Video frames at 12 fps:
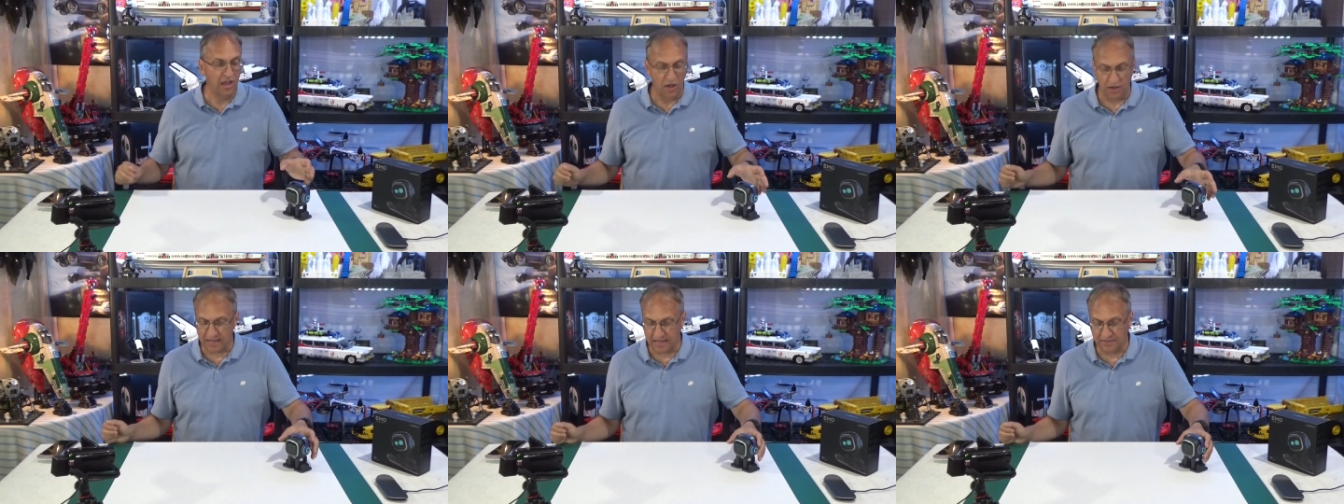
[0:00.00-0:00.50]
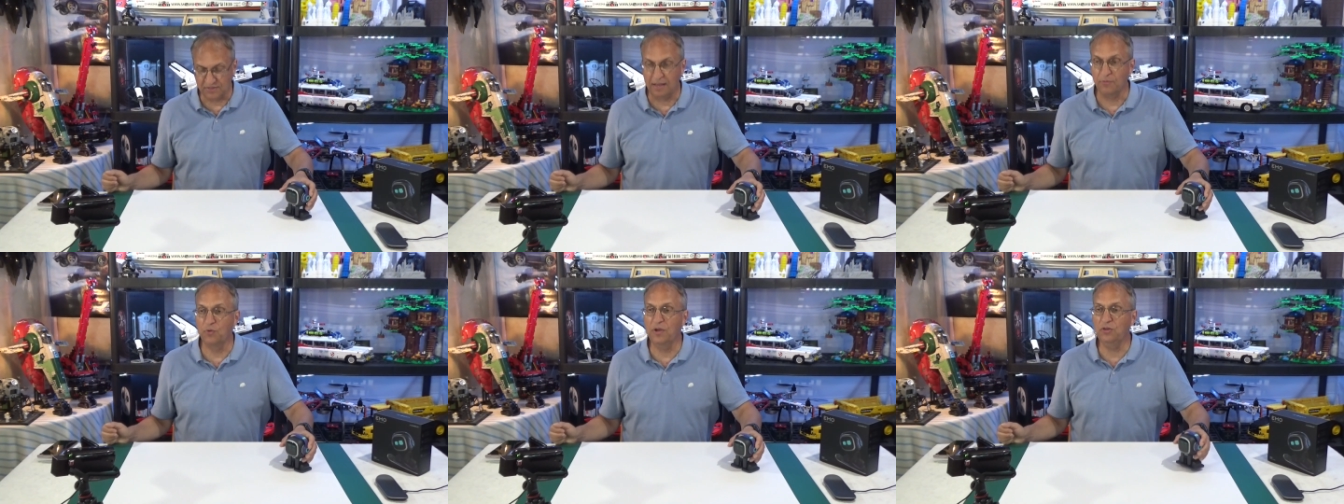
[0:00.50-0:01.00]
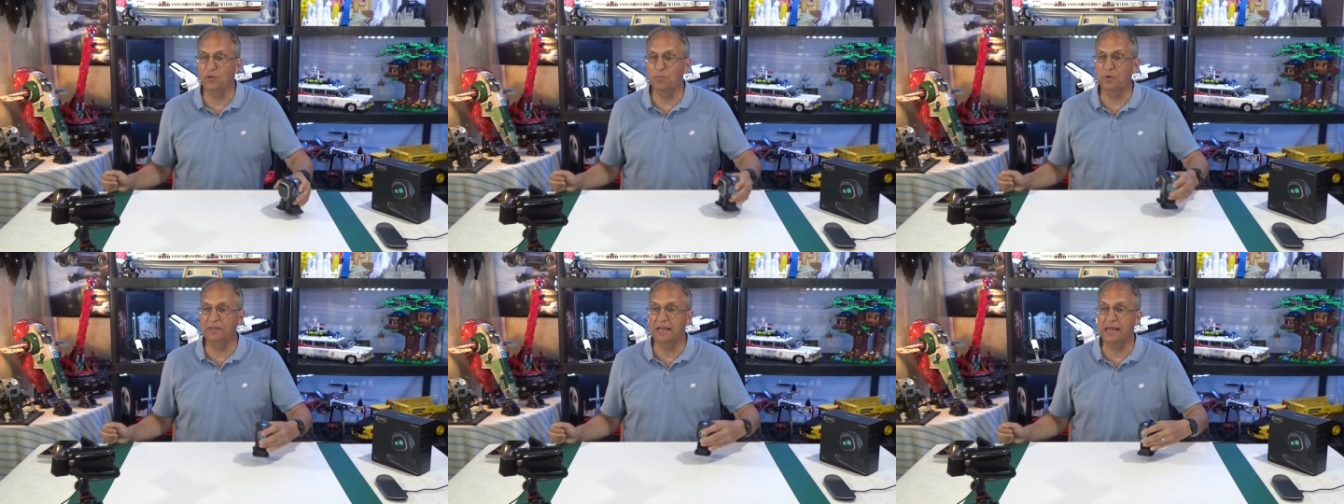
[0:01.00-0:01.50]
Okay, so I'm going to
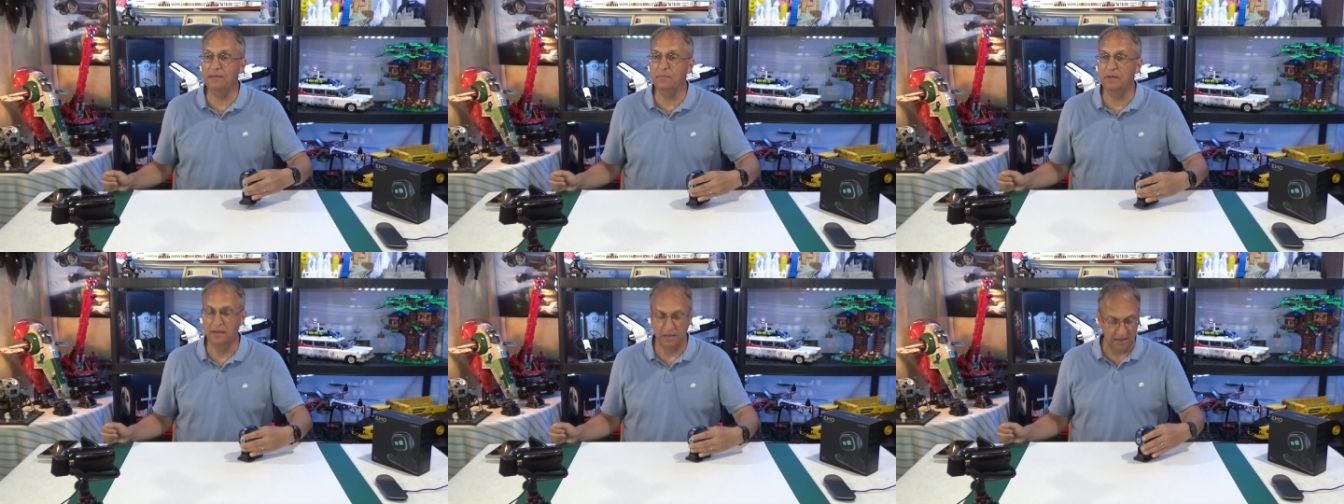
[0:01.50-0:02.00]
put him